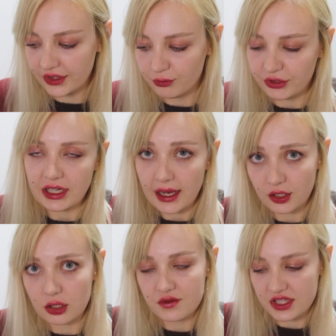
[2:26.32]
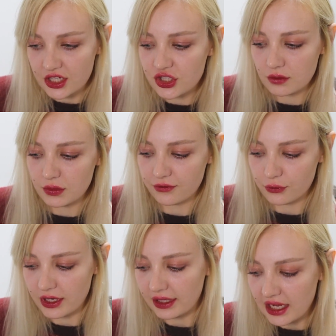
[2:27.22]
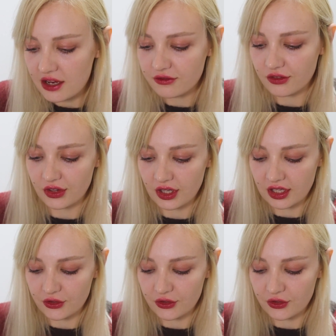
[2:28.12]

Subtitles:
We had a conversation before I left that